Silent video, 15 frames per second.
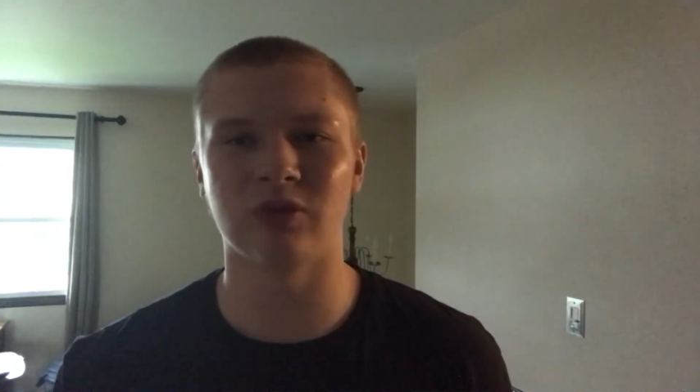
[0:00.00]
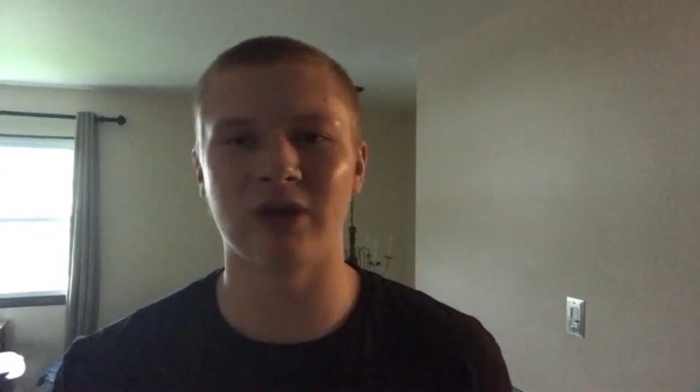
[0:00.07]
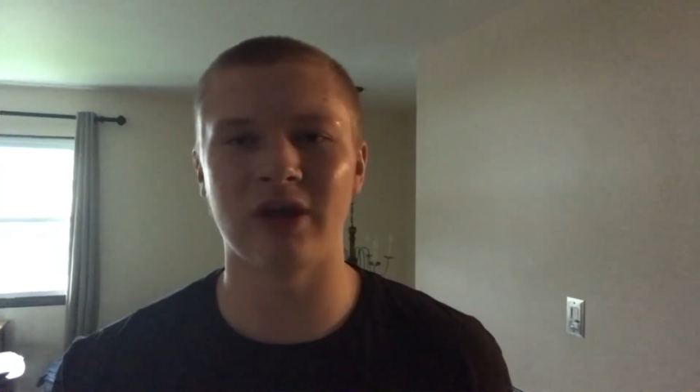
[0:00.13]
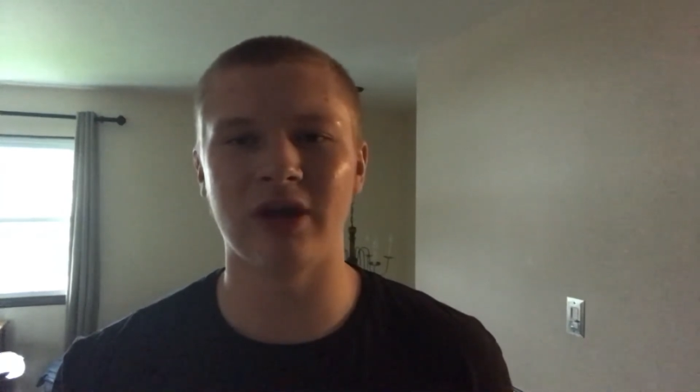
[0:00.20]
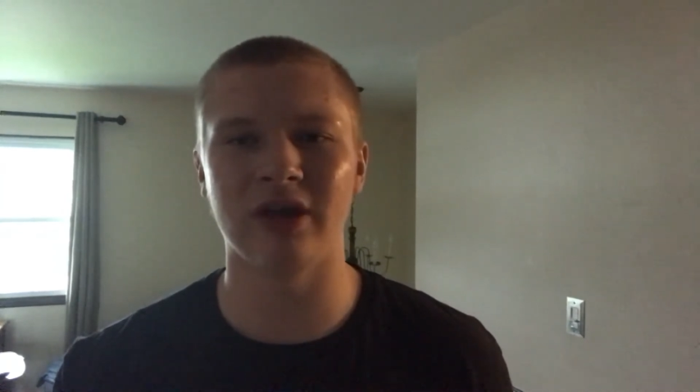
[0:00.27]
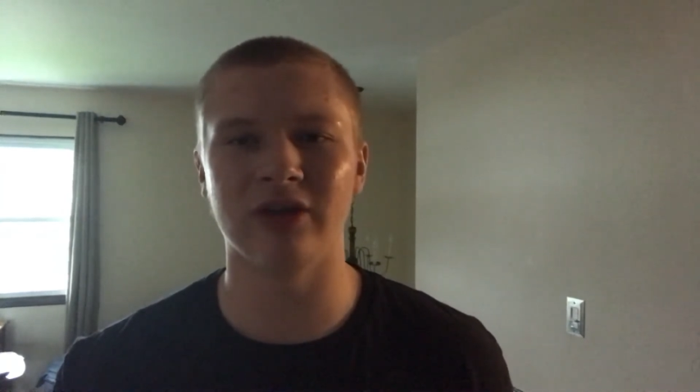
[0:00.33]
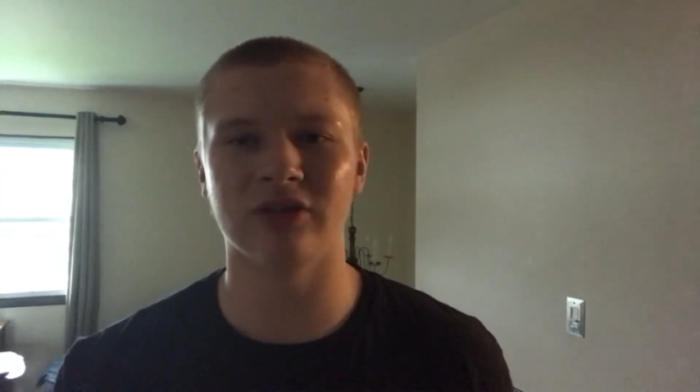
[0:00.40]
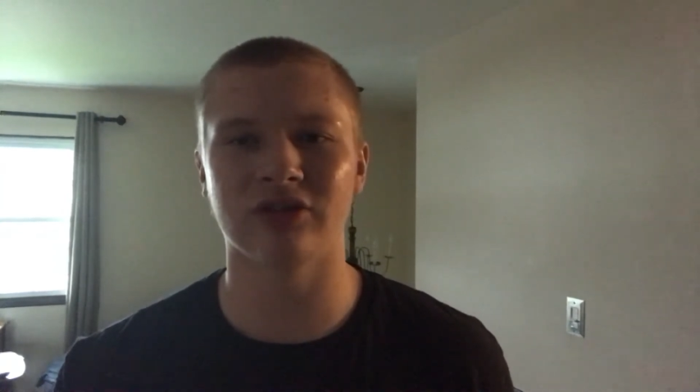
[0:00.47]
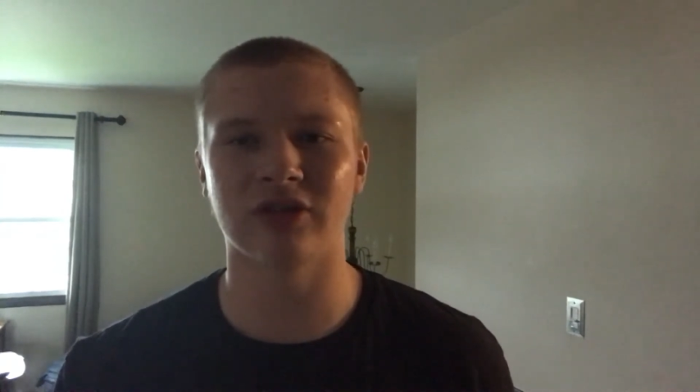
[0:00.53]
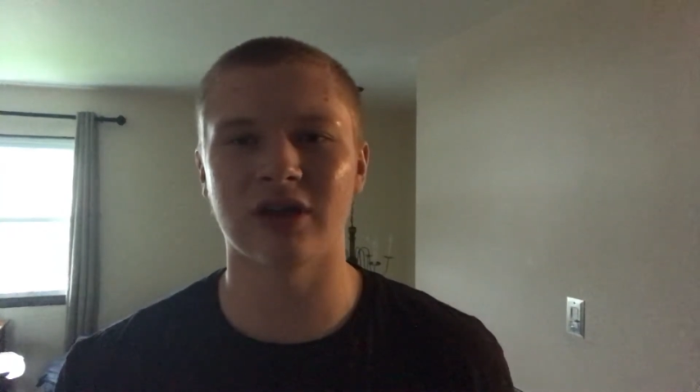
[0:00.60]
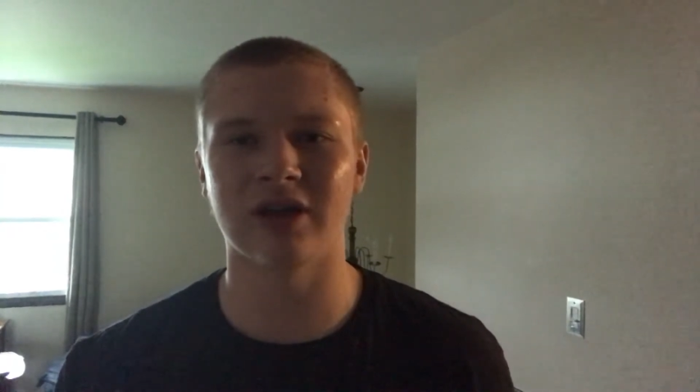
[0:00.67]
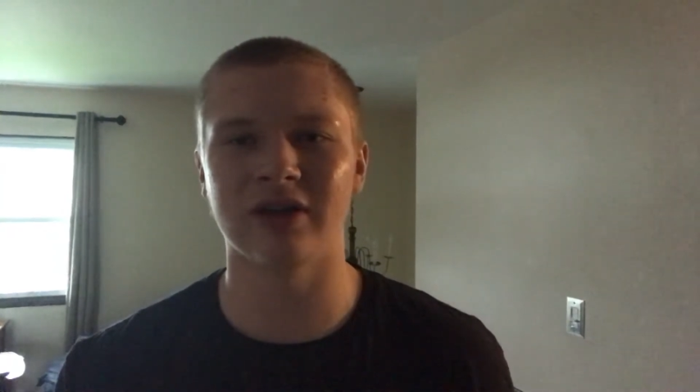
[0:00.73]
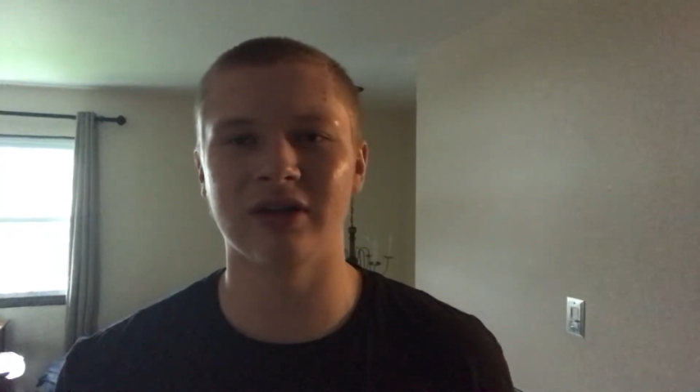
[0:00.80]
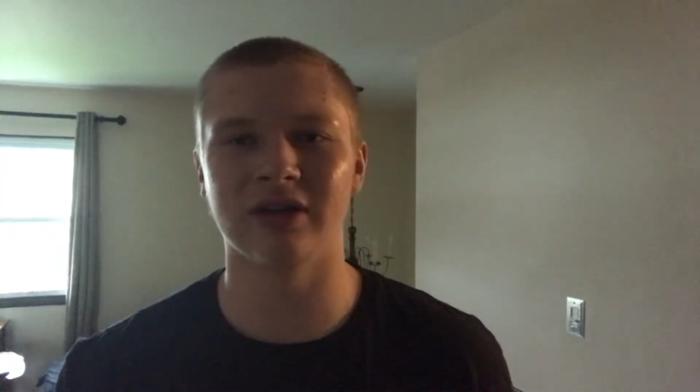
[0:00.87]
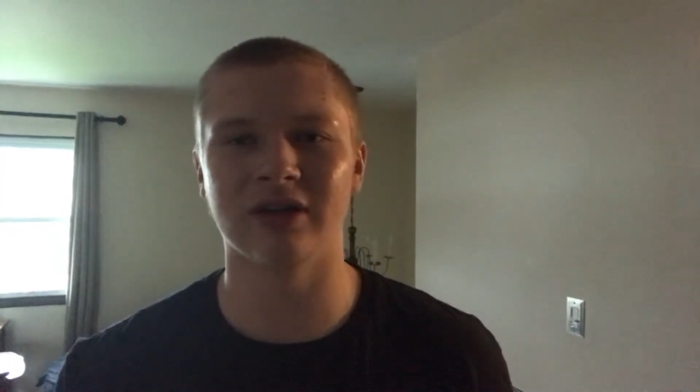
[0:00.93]
weight, you're
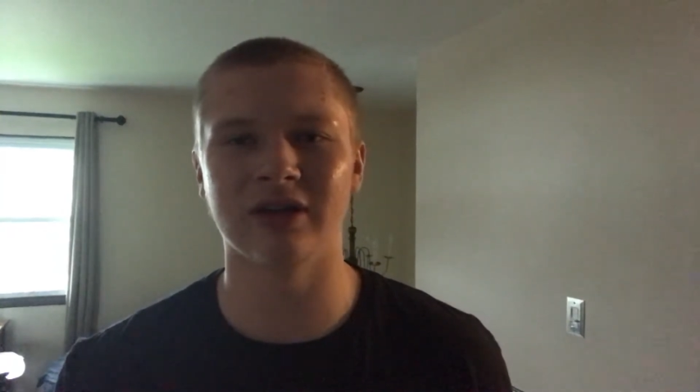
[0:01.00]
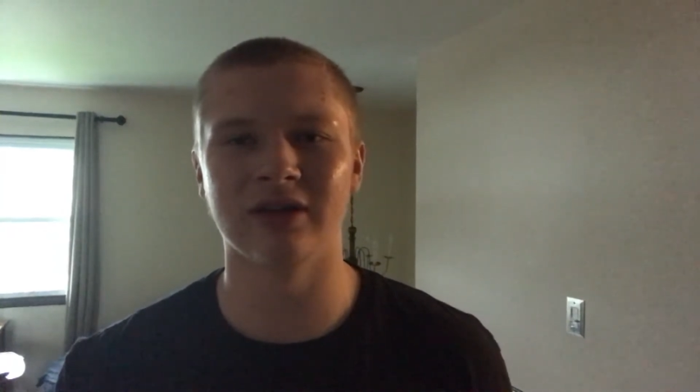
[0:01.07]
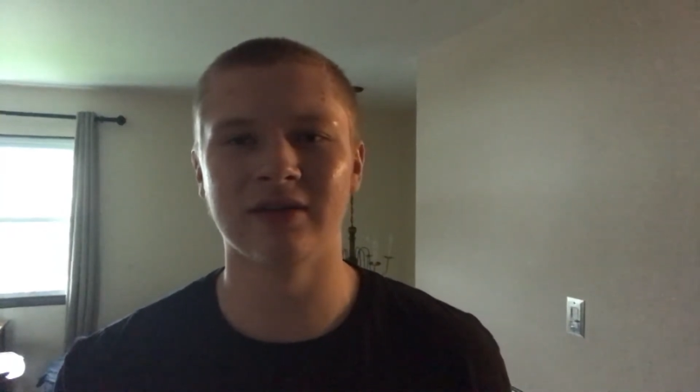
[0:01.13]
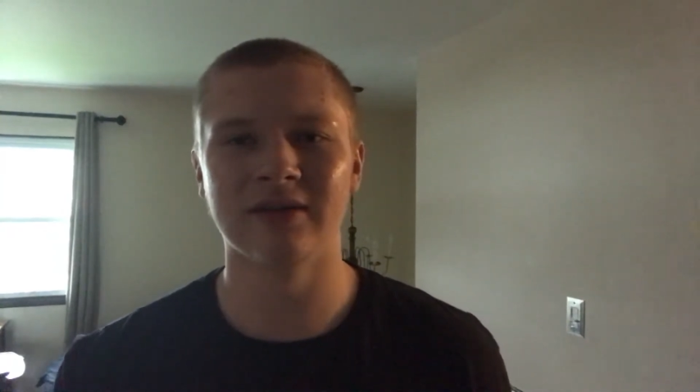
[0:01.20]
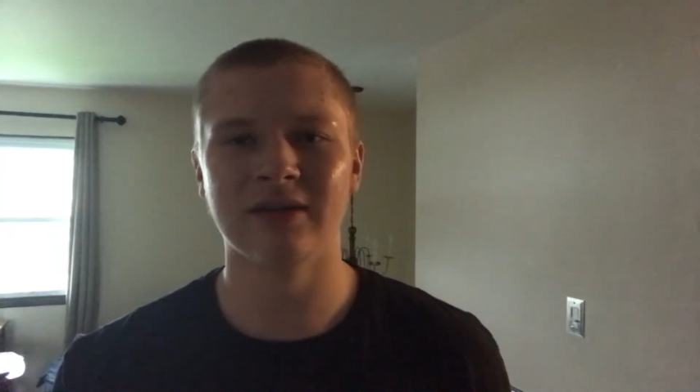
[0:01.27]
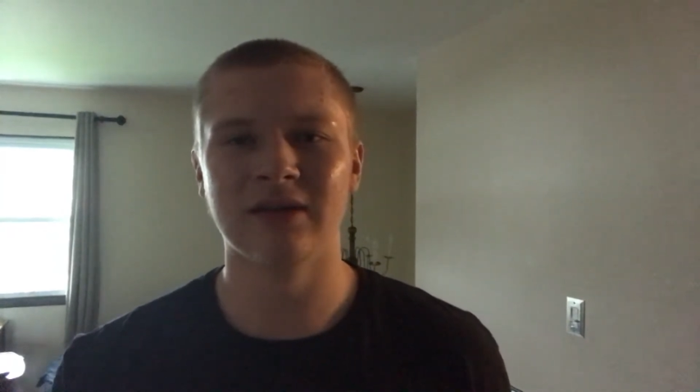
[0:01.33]
trying to